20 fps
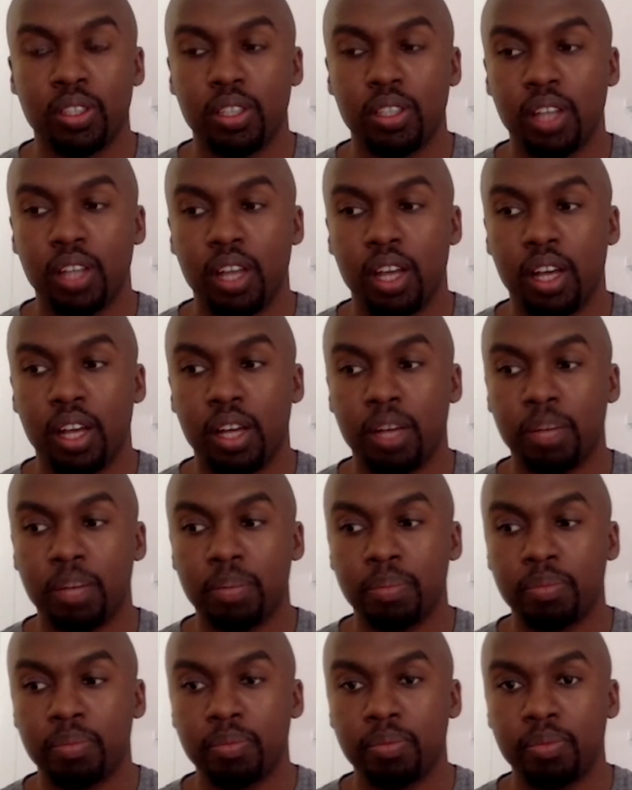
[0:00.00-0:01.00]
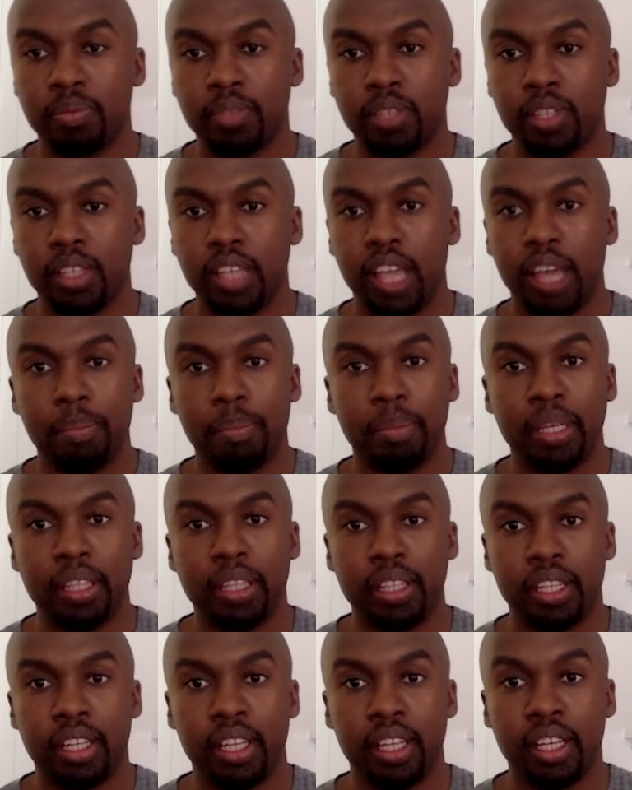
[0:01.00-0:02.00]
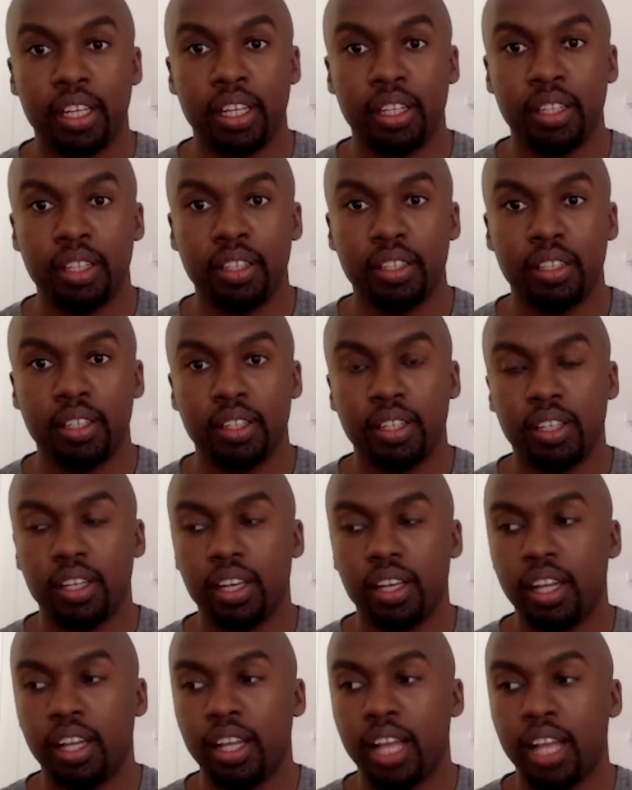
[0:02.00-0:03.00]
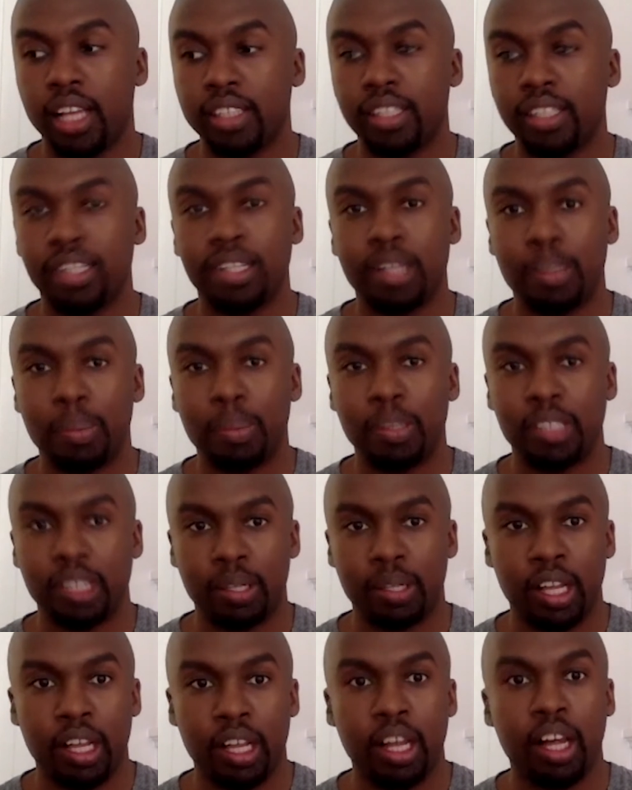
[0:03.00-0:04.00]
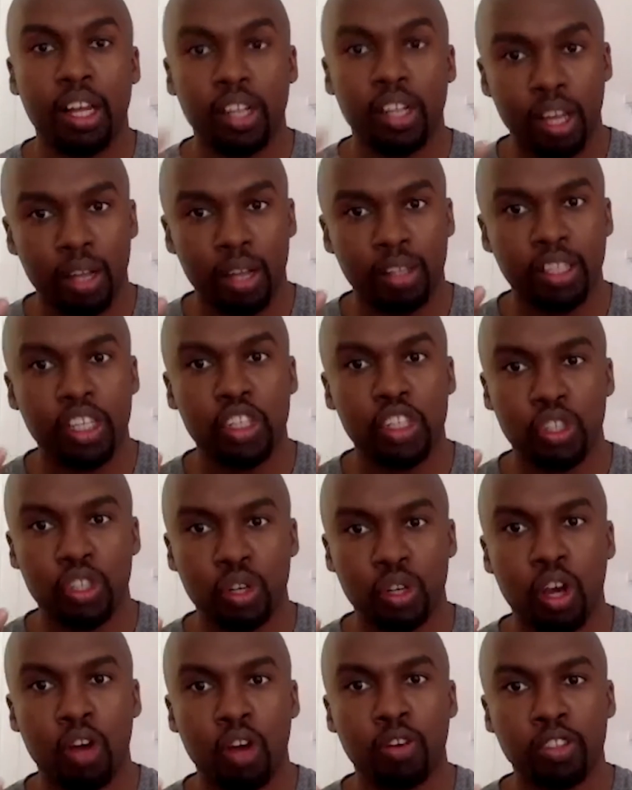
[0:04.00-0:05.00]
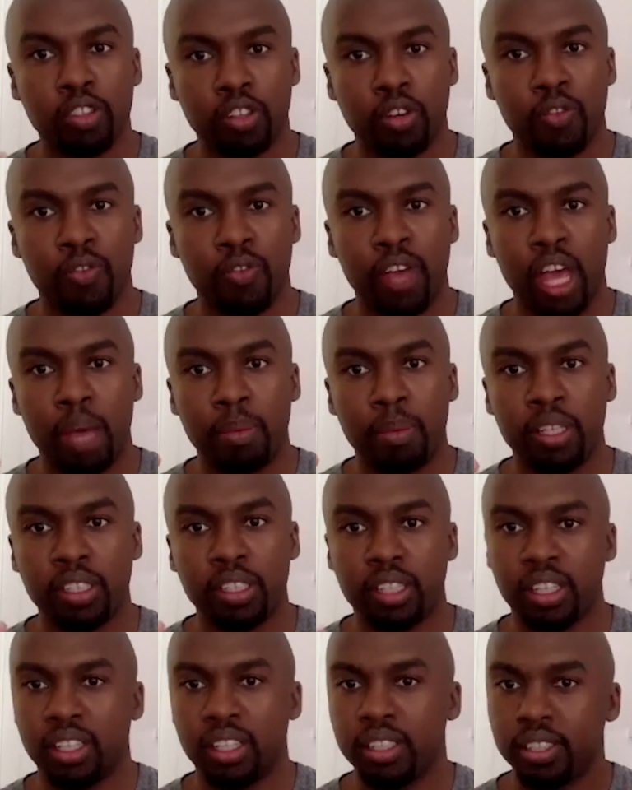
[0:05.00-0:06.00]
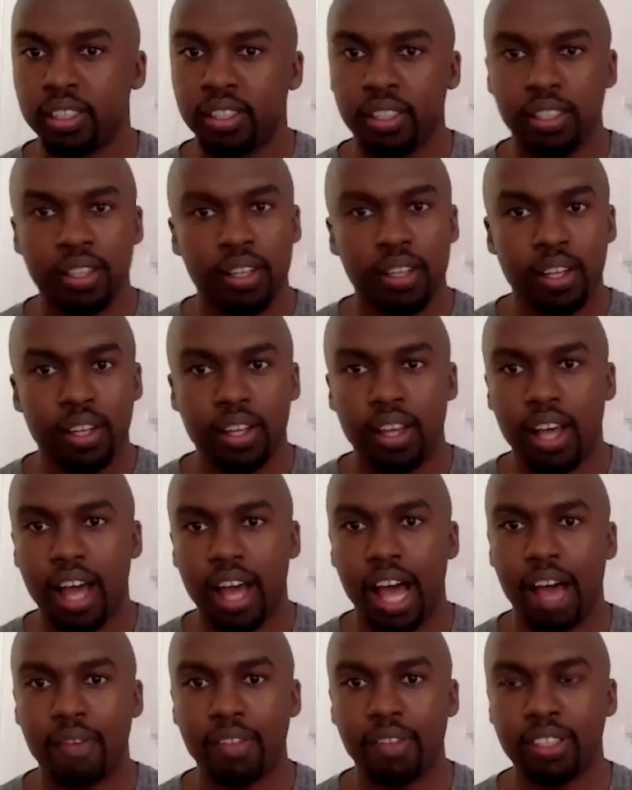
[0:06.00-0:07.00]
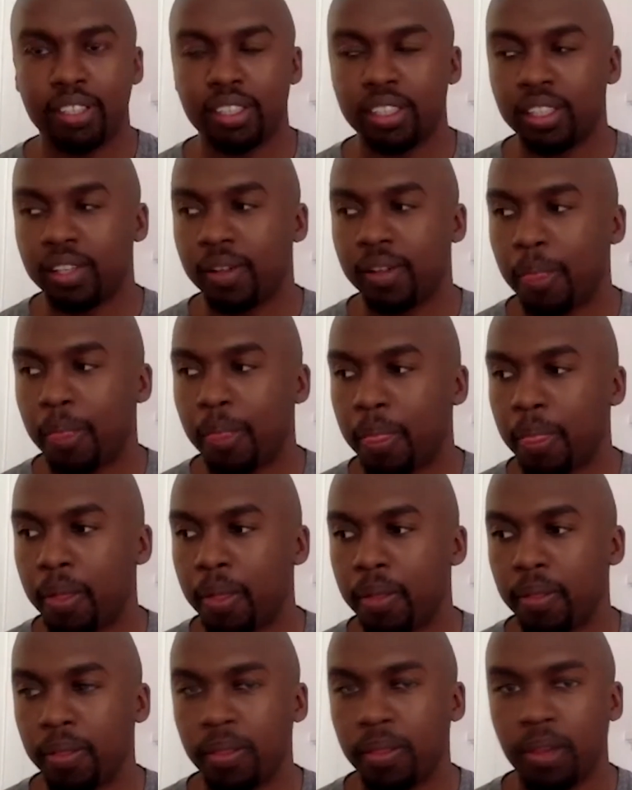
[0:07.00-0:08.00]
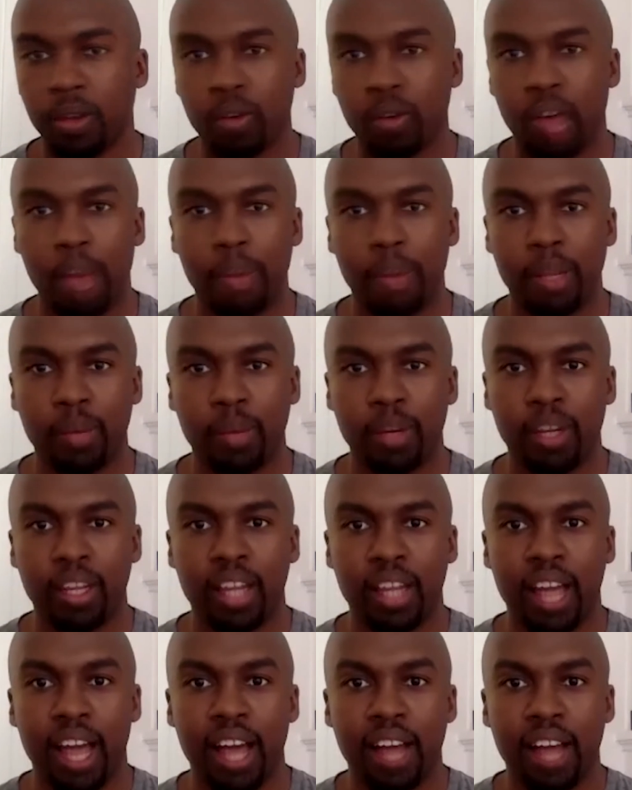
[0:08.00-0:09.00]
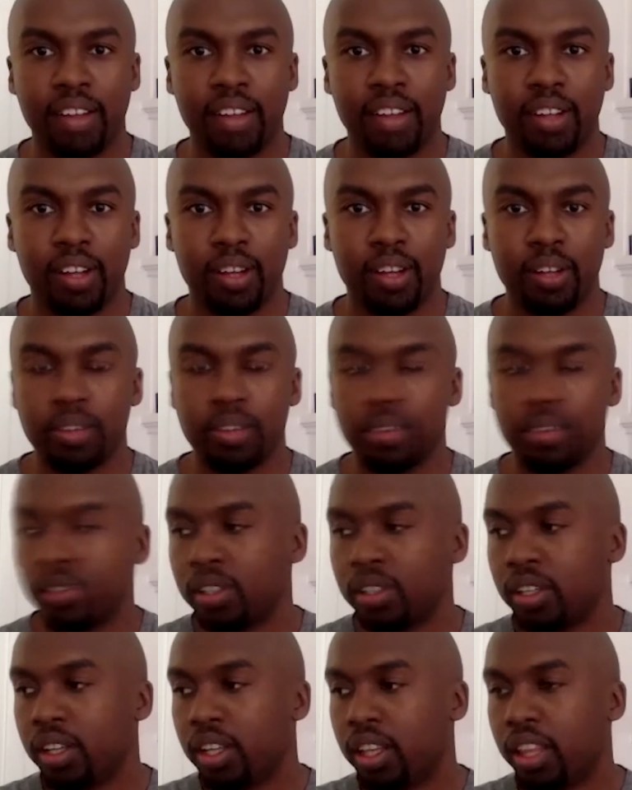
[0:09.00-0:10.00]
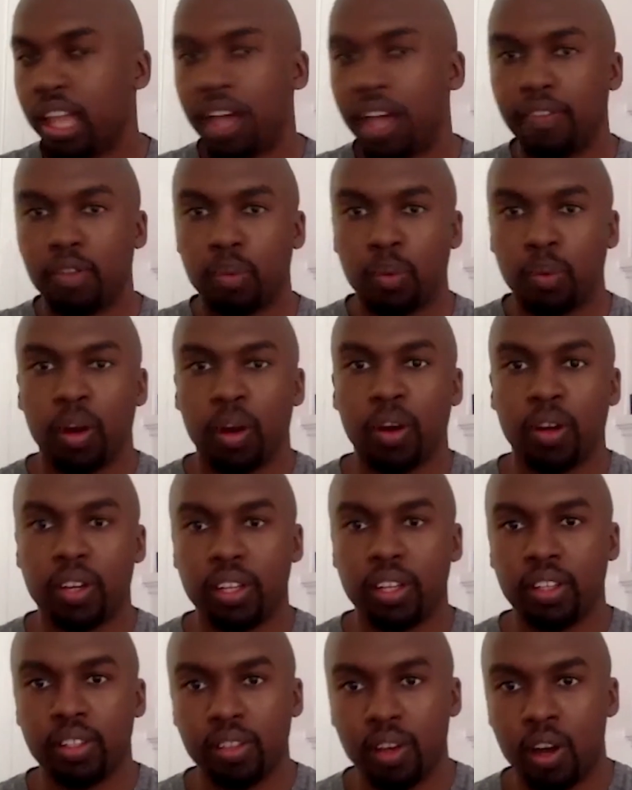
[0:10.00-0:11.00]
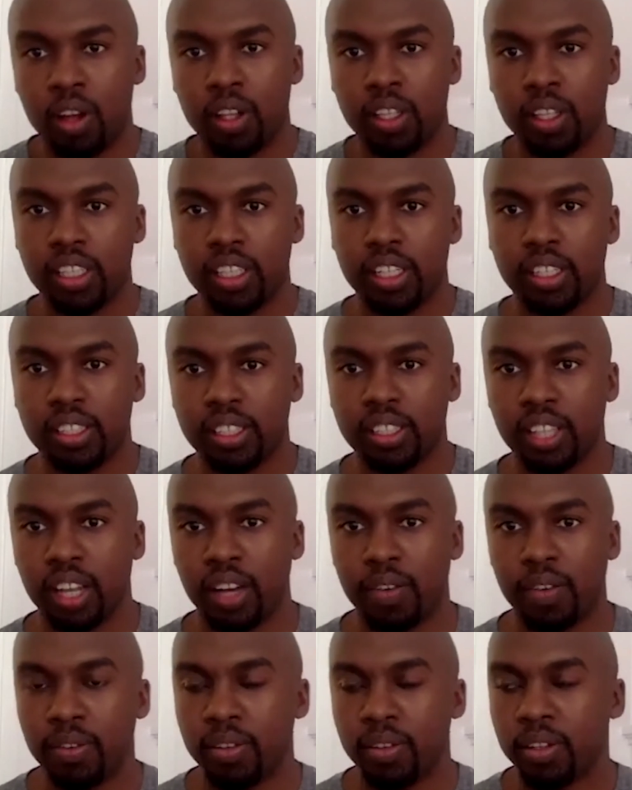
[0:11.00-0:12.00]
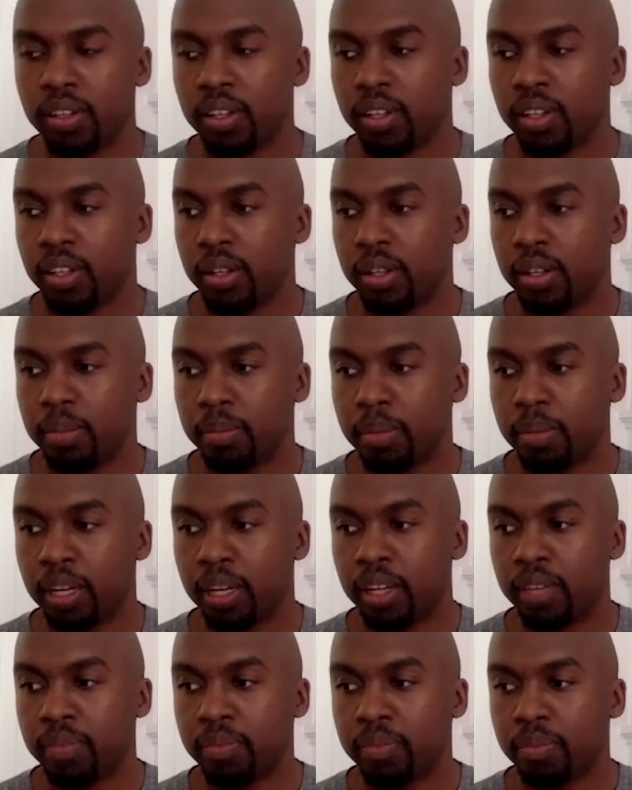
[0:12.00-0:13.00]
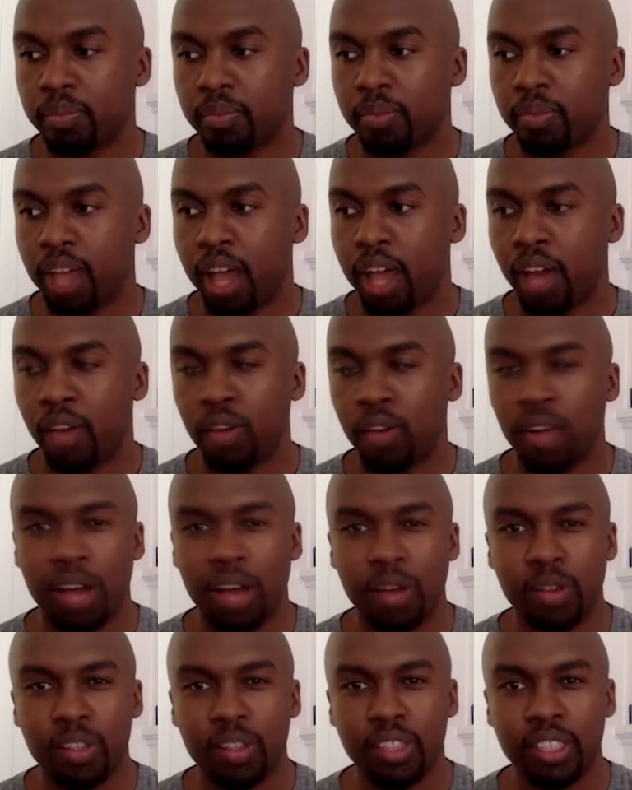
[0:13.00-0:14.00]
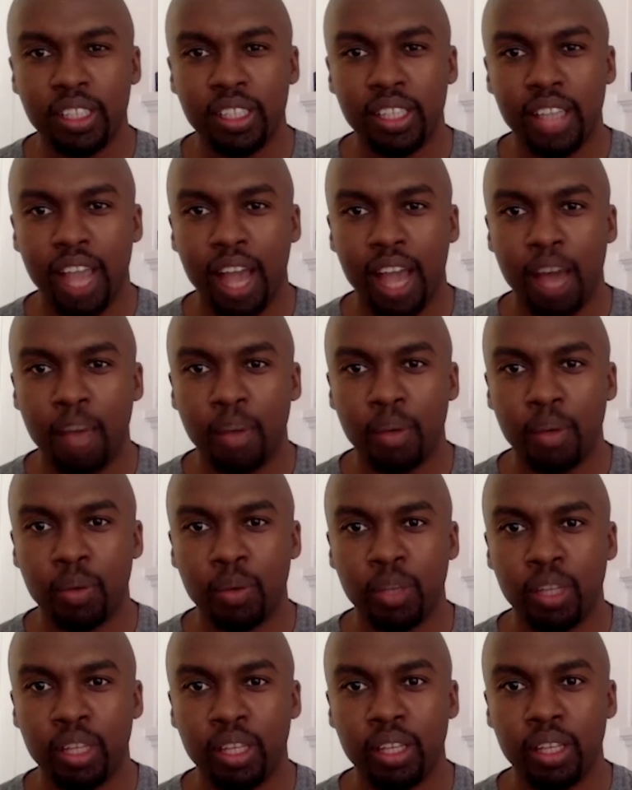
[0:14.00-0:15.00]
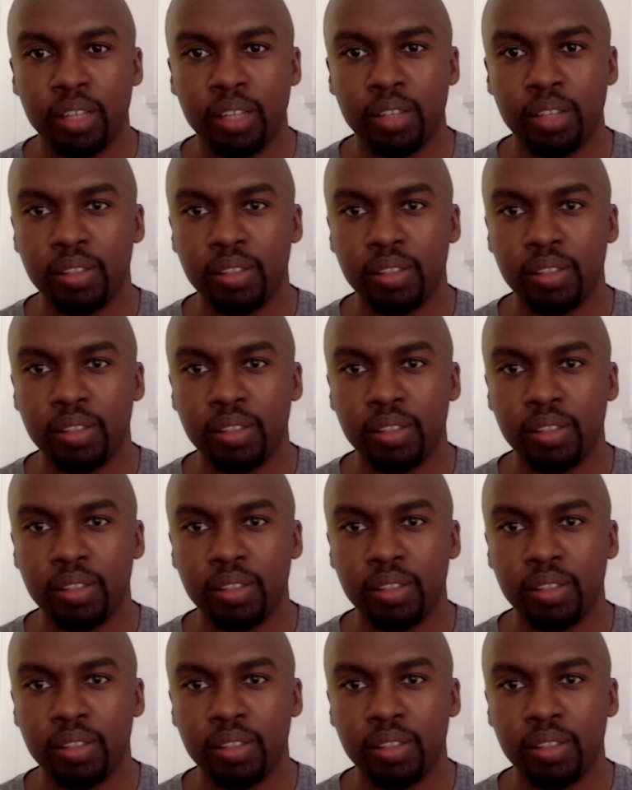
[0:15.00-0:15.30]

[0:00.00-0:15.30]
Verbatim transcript: um, can't meet the need, and that's that puts an additional onus on families because obviously they're grappling with a lot. You know, they have to work and all this other stuff. But I don't, I don't see how we really